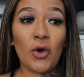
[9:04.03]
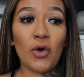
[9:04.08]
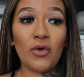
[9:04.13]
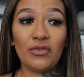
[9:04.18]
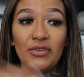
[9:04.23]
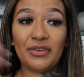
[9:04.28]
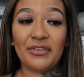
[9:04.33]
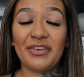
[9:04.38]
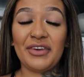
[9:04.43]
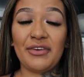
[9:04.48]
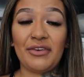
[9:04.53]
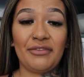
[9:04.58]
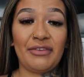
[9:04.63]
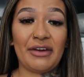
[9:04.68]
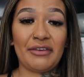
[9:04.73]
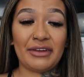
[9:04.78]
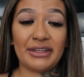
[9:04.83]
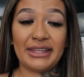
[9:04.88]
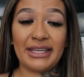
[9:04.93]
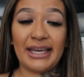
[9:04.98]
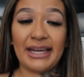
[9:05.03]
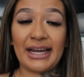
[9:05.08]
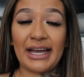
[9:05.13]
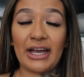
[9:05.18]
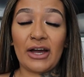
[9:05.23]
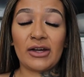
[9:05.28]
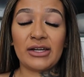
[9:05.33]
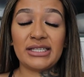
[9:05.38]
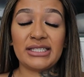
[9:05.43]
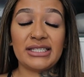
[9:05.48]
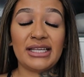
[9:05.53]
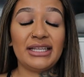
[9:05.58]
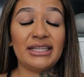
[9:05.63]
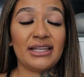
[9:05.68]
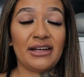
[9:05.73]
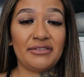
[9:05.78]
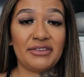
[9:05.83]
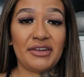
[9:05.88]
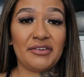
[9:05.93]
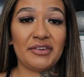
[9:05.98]
overview of everything i honestly
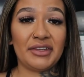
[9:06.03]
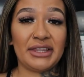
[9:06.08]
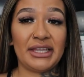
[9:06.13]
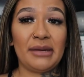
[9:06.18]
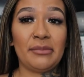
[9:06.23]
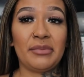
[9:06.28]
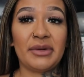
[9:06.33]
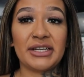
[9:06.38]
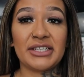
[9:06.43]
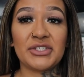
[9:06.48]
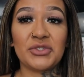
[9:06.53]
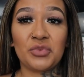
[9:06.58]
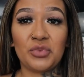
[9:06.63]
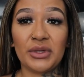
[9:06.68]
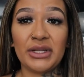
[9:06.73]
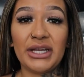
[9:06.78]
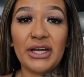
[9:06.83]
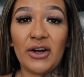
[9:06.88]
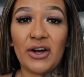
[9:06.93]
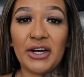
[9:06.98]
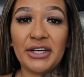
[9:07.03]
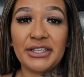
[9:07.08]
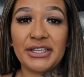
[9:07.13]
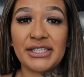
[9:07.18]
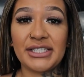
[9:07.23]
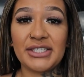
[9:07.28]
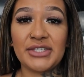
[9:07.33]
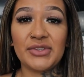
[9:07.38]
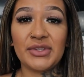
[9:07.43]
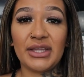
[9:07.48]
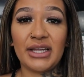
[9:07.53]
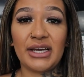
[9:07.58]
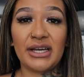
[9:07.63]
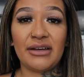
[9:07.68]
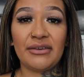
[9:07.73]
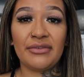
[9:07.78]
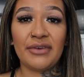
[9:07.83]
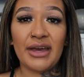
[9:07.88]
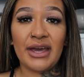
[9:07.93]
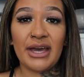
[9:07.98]
loved everything but it's really hard not to
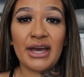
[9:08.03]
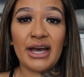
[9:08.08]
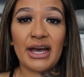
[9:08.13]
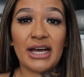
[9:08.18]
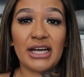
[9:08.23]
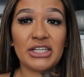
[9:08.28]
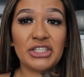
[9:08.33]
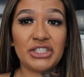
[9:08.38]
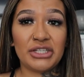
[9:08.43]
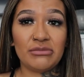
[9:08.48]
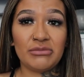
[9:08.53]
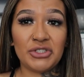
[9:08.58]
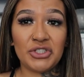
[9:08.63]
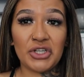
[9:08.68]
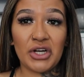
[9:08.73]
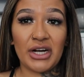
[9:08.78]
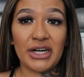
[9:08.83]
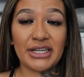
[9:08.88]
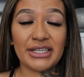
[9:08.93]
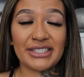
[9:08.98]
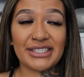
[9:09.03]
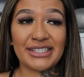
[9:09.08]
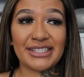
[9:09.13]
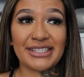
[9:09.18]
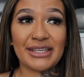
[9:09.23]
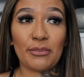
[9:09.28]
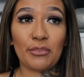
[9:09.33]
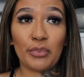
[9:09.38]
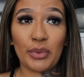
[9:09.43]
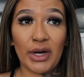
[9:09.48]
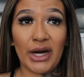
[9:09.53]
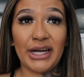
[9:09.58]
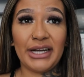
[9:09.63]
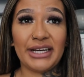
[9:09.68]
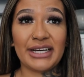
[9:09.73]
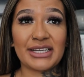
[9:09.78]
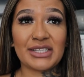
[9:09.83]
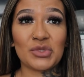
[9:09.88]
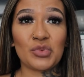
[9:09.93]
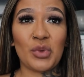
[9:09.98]
love uh, gymshark's
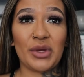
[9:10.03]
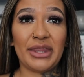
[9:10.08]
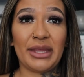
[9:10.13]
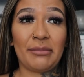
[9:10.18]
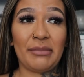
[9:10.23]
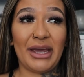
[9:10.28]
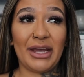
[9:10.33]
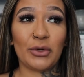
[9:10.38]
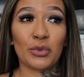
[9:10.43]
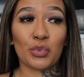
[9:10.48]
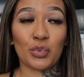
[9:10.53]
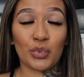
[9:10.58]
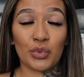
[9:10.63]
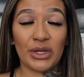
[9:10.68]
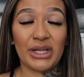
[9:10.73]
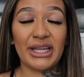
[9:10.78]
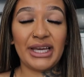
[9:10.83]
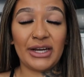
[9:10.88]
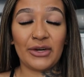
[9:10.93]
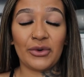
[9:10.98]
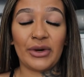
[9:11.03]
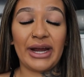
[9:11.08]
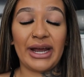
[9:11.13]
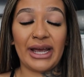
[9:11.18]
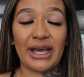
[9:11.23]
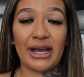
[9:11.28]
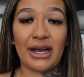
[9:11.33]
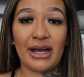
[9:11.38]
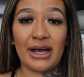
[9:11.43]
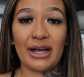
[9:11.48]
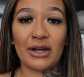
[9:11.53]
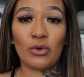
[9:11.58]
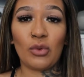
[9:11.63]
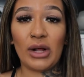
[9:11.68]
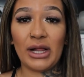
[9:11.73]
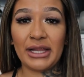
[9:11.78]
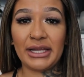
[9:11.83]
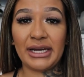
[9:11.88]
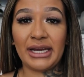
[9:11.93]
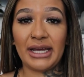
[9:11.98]
products when they make really great uh,
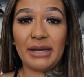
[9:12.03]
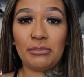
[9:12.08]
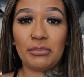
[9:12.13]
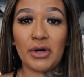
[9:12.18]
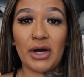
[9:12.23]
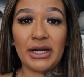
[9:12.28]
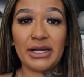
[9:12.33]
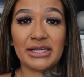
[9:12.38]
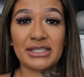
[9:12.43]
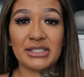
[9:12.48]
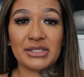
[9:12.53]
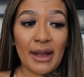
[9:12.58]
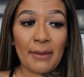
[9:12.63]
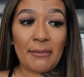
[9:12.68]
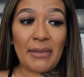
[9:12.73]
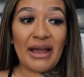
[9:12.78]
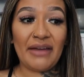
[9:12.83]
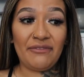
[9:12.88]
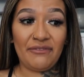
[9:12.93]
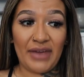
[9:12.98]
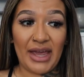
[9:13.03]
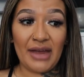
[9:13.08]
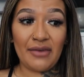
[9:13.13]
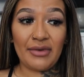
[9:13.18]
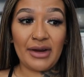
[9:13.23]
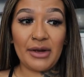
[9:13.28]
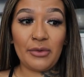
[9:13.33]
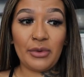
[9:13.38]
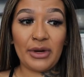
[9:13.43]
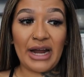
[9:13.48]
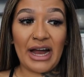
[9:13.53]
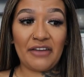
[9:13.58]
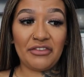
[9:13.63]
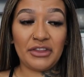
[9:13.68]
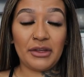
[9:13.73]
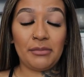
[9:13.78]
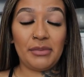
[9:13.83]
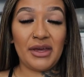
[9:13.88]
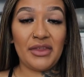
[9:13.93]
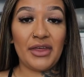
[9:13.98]
quality products my favorite would have
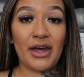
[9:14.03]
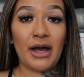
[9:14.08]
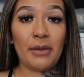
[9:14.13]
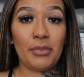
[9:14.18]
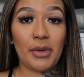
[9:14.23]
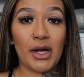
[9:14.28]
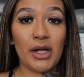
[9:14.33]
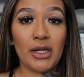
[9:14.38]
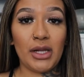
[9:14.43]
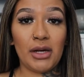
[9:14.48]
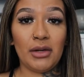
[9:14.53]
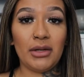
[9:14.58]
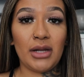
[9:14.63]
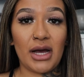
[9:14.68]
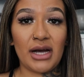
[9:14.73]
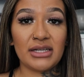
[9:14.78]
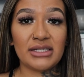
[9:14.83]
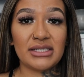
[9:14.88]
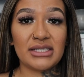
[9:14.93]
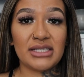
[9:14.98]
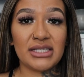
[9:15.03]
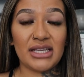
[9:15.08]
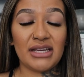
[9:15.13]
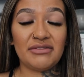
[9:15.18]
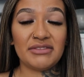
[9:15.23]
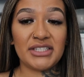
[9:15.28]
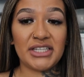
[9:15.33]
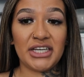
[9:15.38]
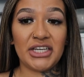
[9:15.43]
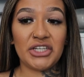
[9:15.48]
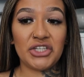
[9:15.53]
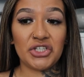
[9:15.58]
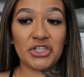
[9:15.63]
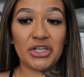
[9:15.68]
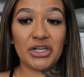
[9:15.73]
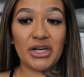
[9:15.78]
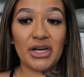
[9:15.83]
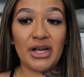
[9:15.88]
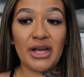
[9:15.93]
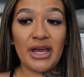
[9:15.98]
to be the apollo long sleeve
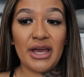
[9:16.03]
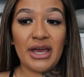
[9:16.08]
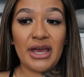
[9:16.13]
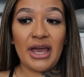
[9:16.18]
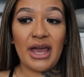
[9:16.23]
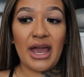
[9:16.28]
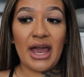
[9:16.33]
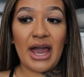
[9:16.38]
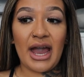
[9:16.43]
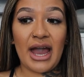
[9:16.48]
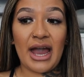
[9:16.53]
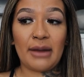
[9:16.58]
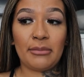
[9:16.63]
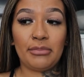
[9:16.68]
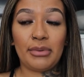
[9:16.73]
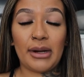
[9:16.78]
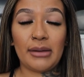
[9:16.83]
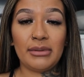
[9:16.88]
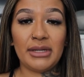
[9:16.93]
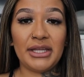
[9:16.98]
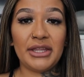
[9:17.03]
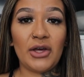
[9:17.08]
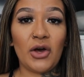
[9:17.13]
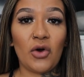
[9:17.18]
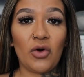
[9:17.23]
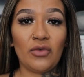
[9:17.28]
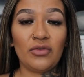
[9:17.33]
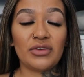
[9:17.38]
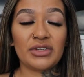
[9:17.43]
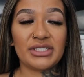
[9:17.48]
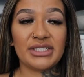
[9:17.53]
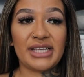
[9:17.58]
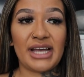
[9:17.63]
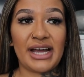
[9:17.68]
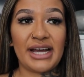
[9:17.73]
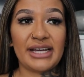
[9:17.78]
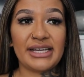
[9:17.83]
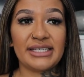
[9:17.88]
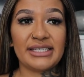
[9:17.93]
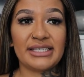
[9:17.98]
t-shirt and probably the
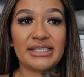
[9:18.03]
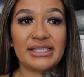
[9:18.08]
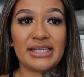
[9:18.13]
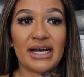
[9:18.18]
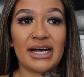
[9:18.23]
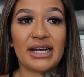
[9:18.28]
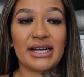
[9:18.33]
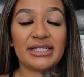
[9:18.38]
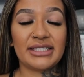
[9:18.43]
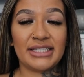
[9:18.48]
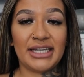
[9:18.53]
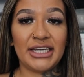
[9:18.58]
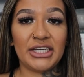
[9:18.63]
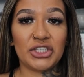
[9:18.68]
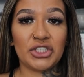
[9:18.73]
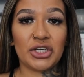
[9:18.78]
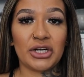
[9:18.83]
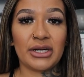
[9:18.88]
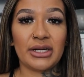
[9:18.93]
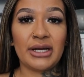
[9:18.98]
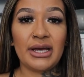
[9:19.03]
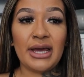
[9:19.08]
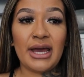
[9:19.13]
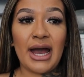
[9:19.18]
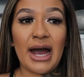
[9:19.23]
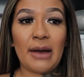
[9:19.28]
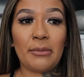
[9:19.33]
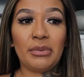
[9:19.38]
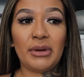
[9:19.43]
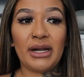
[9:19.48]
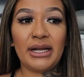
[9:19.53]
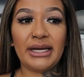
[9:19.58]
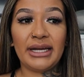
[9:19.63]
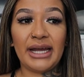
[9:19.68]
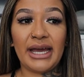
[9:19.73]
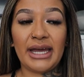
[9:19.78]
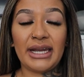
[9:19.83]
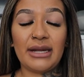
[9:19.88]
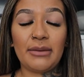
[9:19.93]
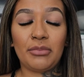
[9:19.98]
oversized uh, t-shirt. I'm probably going
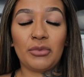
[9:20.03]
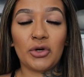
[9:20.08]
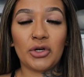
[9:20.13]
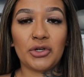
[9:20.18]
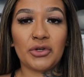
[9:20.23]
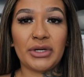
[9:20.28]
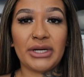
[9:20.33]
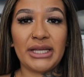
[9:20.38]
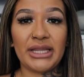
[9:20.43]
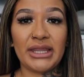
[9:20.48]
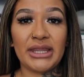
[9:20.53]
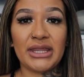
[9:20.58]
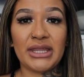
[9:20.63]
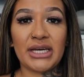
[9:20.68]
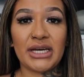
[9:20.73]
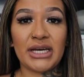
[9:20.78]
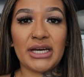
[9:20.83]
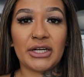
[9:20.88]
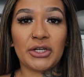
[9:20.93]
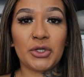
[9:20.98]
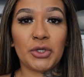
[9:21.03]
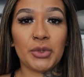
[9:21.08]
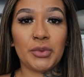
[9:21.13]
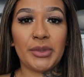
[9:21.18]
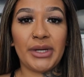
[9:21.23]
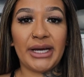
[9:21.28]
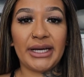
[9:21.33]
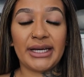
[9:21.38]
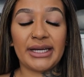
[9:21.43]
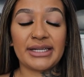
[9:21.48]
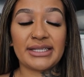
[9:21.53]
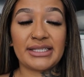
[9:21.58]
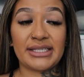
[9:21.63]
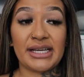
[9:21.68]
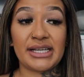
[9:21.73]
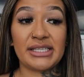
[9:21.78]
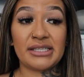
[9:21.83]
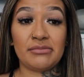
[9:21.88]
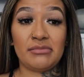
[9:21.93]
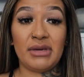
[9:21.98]
to end up ordering the crew neck in a
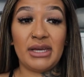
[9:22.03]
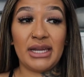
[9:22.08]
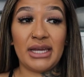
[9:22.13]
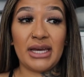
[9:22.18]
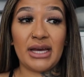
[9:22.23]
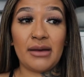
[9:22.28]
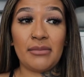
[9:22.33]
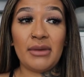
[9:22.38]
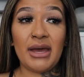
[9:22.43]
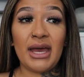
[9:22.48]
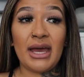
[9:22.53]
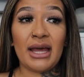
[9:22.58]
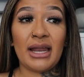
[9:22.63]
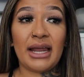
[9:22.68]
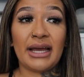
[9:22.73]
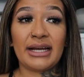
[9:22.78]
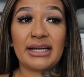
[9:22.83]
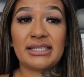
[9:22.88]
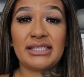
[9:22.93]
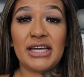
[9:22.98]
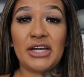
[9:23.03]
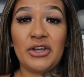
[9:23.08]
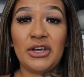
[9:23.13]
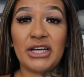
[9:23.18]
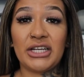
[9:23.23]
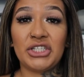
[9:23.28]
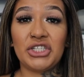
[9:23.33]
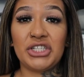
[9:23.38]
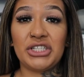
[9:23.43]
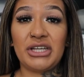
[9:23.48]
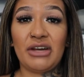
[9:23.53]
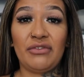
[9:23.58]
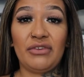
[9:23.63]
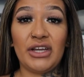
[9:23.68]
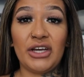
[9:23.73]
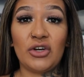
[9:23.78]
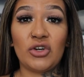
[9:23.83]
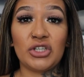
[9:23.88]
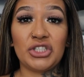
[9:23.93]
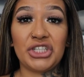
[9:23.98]
size medium. Like I said, you guys should
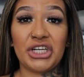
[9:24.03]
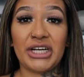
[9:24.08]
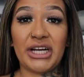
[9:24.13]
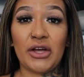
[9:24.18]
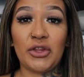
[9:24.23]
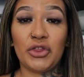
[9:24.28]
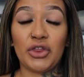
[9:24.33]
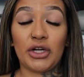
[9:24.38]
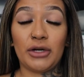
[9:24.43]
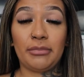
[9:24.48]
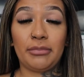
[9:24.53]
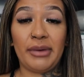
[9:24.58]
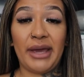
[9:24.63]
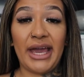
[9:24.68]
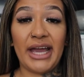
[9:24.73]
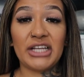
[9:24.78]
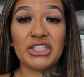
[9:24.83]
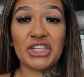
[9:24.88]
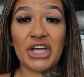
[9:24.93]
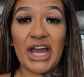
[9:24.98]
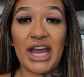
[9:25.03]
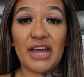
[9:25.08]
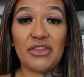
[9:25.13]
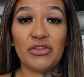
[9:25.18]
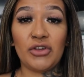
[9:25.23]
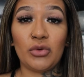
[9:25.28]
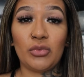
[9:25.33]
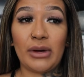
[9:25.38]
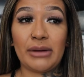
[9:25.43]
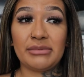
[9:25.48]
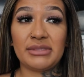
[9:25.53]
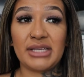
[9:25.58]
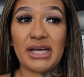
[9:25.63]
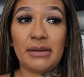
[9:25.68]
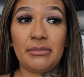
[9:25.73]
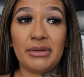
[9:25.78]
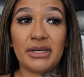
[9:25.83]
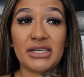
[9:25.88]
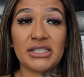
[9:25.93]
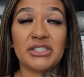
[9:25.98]
definitely go check out their page and their
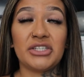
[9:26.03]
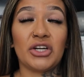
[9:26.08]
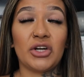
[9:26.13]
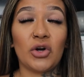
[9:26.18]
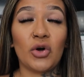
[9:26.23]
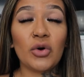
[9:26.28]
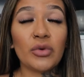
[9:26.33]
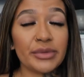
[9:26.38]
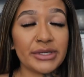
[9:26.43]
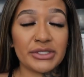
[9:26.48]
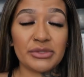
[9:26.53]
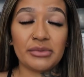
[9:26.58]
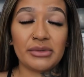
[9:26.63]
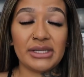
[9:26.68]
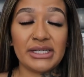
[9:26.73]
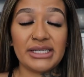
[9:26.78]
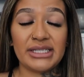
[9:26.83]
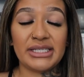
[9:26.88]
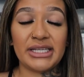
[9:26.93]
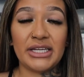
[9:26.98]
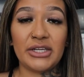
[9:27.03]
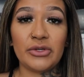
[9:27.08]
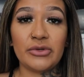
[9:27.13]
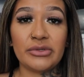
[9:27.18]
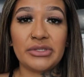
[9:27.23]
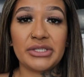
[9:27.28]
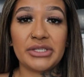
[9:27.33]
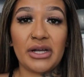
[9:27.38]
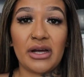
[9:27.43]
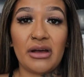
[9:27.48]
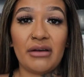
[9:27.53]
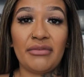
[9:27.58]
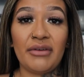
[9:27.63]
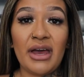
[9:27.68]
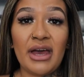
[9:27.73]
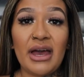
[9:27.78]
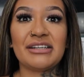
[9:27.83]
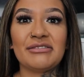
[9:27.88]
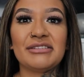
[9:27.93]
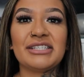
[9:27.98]
website because they're always releasing new stuff.
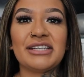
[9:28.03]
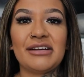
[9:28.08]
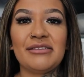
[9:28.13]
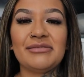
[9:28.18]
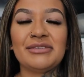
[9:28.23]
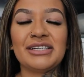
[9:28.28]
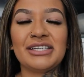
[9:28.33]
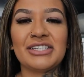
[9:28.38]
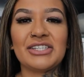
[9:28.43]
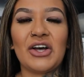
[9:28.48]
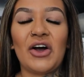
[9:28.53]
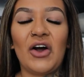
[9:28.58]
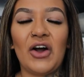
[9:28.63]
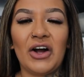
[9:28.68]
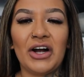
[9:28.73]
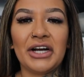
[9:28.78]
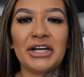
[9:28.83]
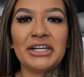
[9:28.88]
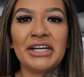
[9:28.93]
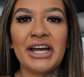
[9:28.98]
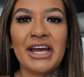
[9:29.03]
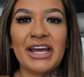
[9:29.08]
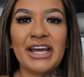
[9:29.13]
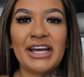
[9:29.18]
Sometimes it's hard